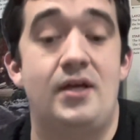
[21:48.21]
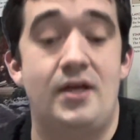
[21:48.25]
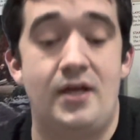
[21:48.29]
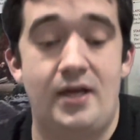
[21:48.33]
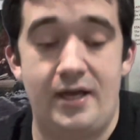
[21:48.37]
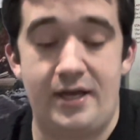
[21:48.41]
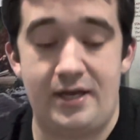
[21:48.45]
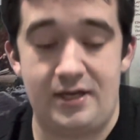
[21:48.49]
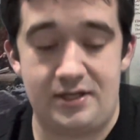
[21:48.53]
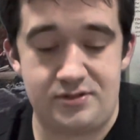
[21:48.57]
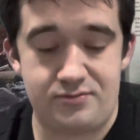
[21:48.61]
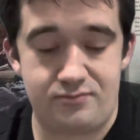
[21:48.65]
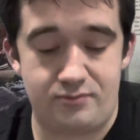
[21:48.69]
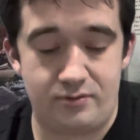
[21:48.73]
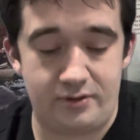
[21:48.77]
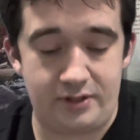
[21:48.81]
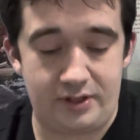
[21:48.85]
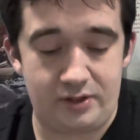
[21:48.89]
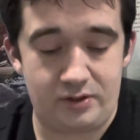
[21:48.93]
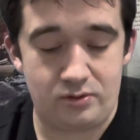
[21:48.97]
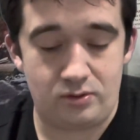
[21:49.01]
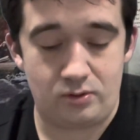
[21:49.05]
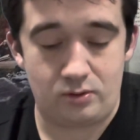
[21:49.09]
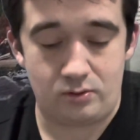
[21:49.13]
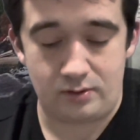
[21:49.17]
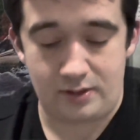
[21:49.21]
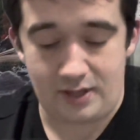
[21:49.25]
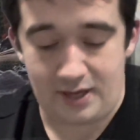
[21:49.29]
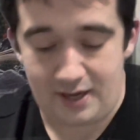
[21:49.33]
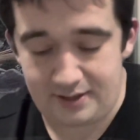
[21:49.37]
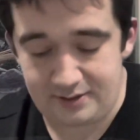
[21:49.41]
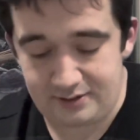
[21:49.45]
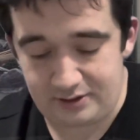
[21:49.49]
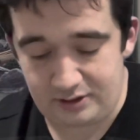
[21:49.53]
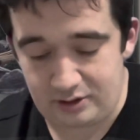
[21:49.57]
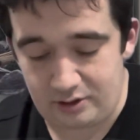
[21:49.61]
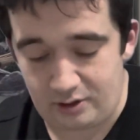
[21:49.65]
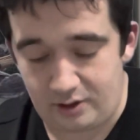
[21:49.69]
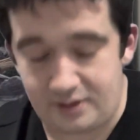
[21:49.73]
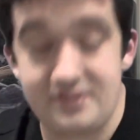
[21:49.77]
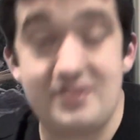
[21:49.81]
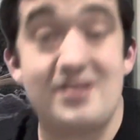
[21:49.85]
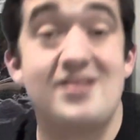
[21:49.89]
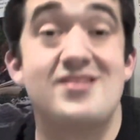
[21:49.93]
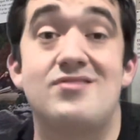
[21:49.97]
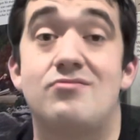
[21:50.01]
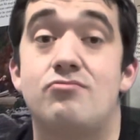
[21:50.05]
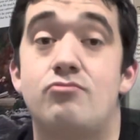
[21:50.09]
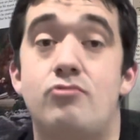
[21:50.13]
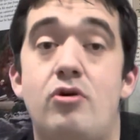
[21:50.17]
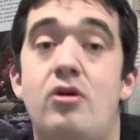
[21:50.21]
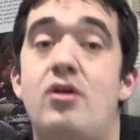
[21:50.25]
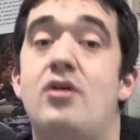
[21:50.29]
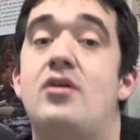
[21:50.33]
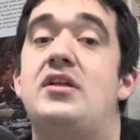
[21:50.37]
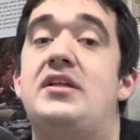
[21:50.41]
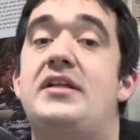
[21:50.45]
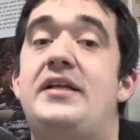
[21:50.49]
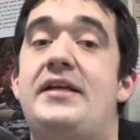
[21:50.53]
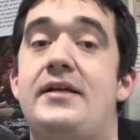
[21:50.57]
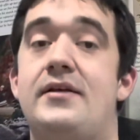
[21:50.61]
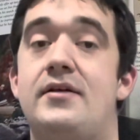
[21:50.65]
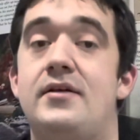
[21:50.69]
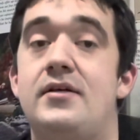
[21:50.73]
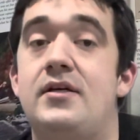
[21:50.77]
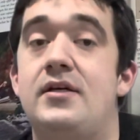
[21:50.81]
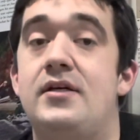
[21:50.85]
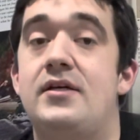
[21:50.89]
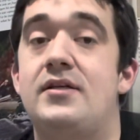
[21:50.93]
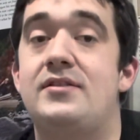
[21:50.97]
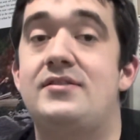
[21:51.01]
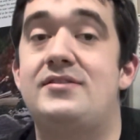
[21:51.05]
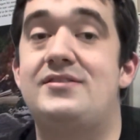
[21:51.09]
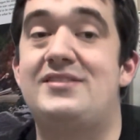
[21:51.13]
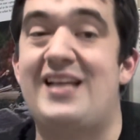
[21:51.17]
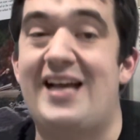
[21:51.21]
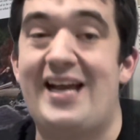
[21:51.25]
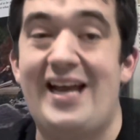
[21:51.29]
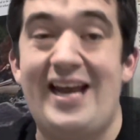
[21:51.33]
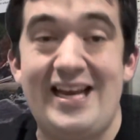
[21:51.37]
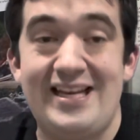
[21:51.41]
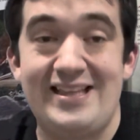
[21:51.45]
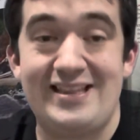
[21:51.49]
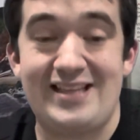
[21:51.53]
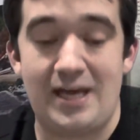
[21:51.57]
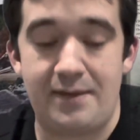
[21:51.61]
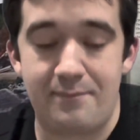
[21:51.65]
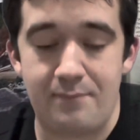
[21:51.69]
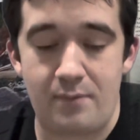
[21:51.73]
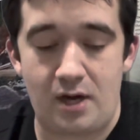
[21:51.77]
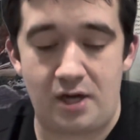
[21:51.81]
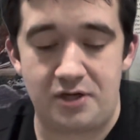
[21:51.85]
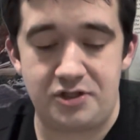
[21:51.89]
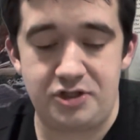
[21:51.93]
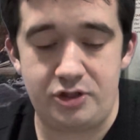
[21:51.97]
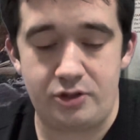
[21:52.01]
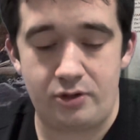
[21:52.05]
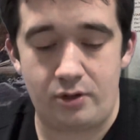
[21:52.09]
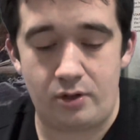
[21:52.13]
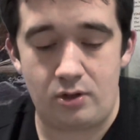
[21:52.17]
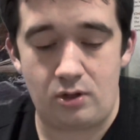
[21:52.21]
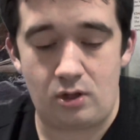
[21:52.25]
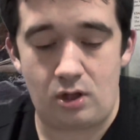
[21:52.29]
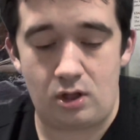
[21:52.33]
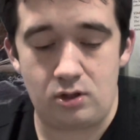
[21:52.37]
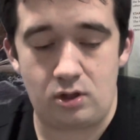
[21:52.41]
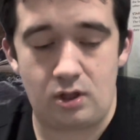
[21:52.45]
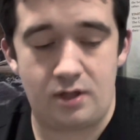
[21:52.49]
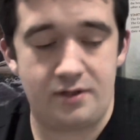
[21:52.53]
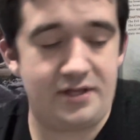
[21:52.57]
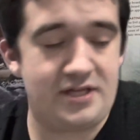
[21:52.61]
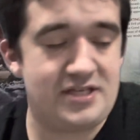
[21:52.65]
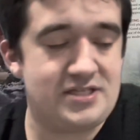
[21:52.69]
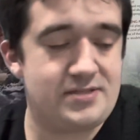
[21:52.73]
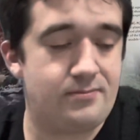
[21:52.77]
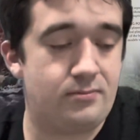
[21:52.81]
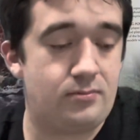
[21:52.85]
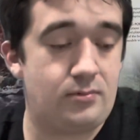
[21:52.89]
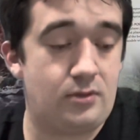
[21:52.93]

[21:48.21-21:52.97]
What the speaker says: And it's really cool. And, it doesn't really take that much. A lot of these,